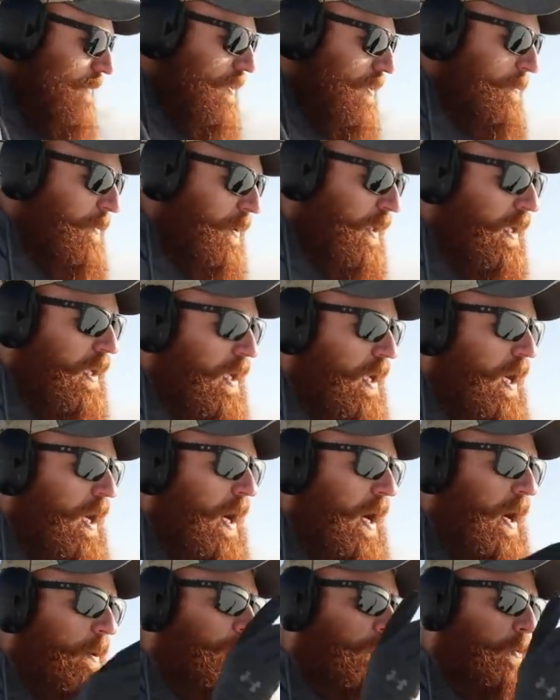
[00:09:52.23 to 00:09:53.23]
with somebody,
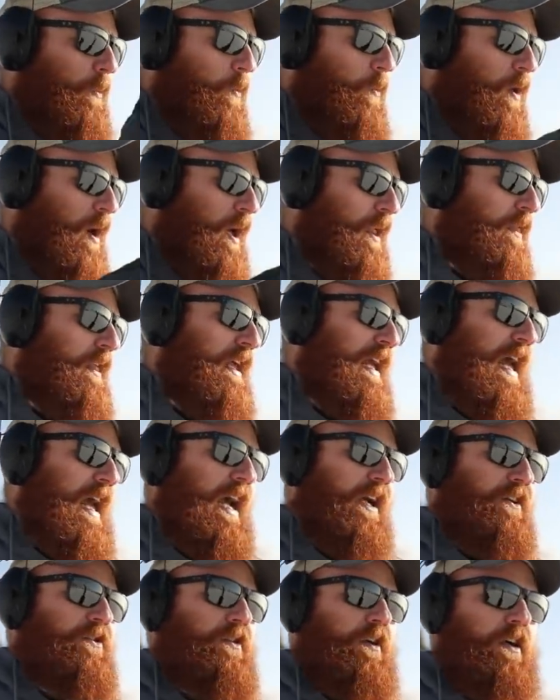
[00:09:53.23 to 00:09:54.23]
I would want the
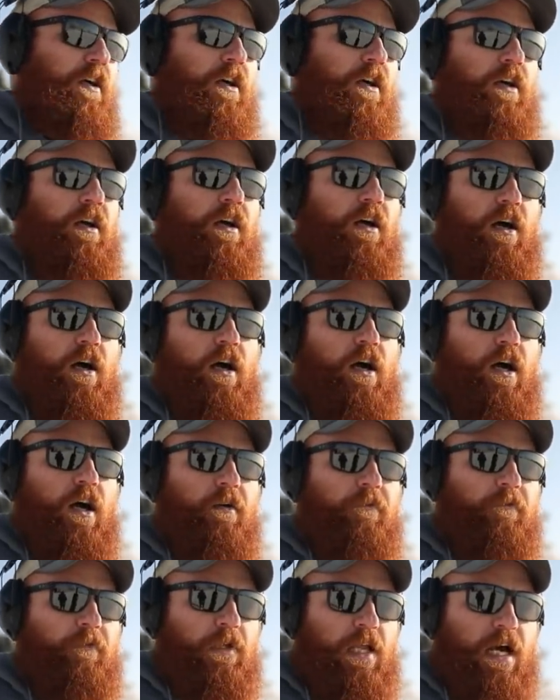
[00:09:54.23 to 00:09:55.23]
extra
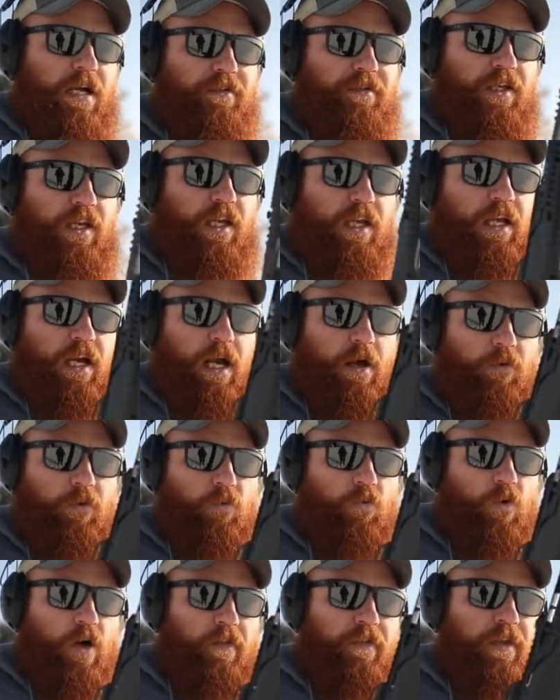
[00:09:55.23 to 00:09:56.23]
velocity, and I would
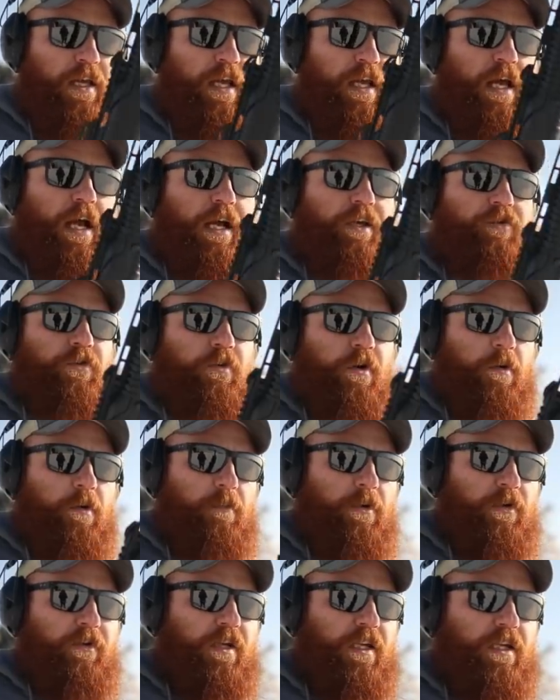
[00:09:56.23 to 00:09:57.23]
want the extra
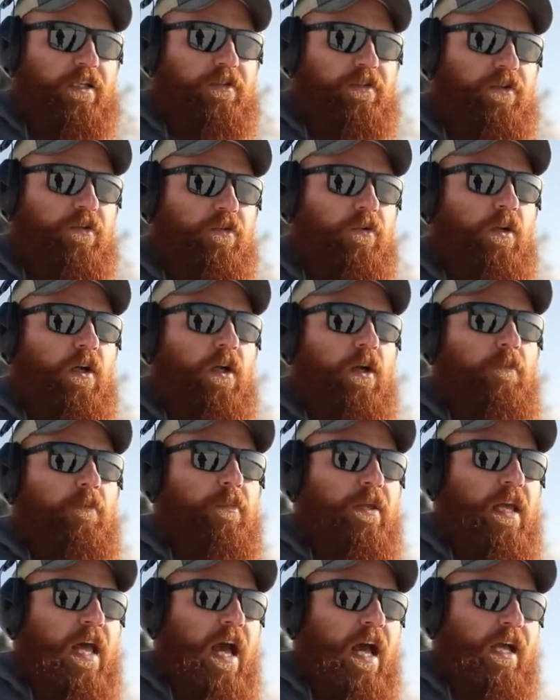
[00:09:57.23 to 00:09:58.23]
ability to
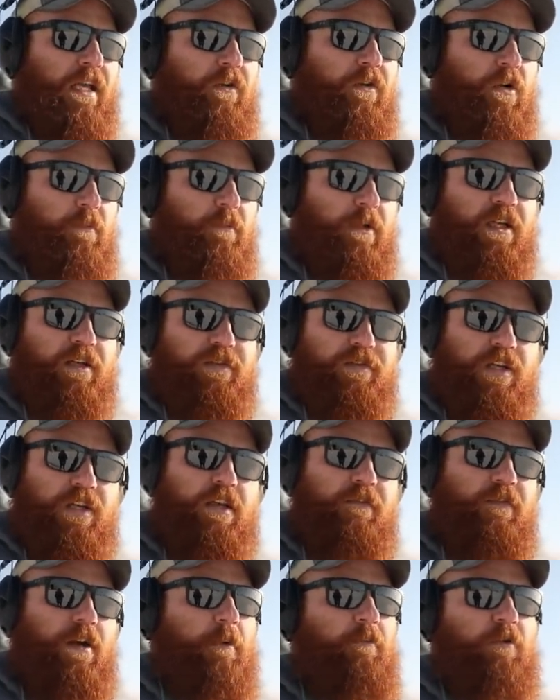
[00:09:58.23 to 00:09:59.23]
be accurate, because
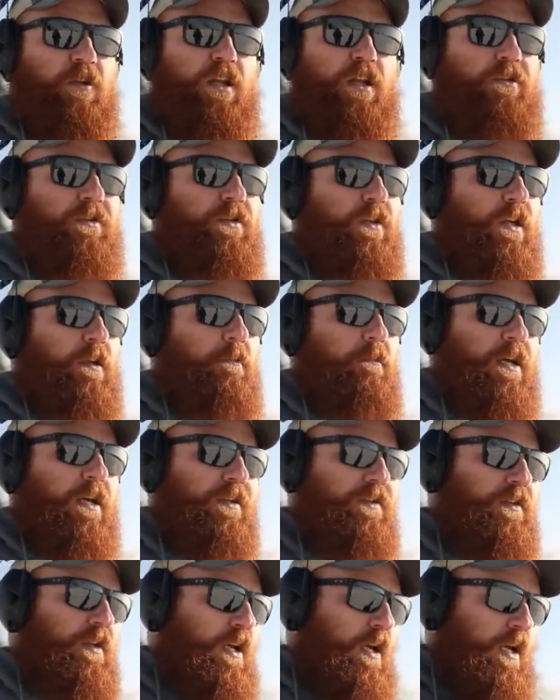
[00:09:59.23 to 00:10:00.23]
even up close you can
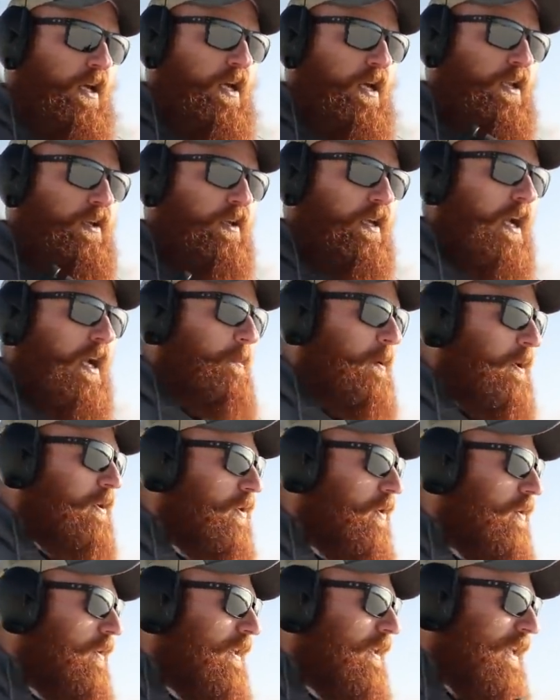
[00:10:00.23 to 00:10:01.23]
miss, and you got to make
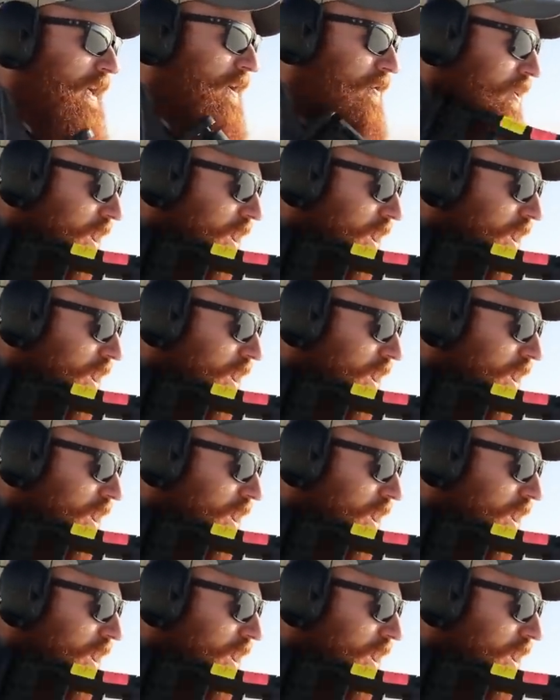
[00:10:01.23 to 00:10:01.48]
sure you hit that